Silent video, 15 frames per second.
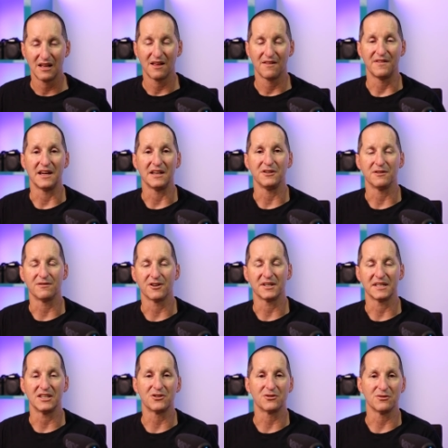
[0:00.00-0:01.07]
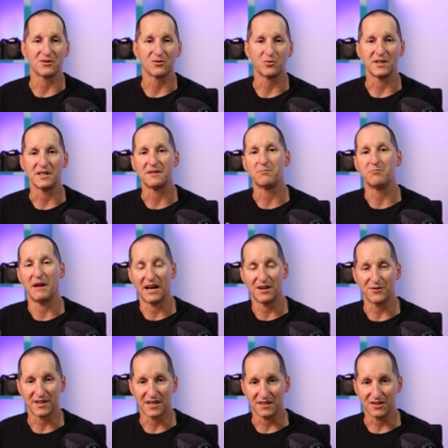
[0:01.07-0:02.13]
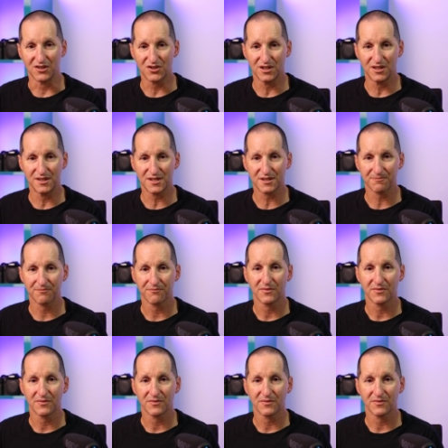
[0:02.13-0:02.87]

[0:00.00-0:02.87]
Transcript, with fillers: that you've got issues with boundary conditions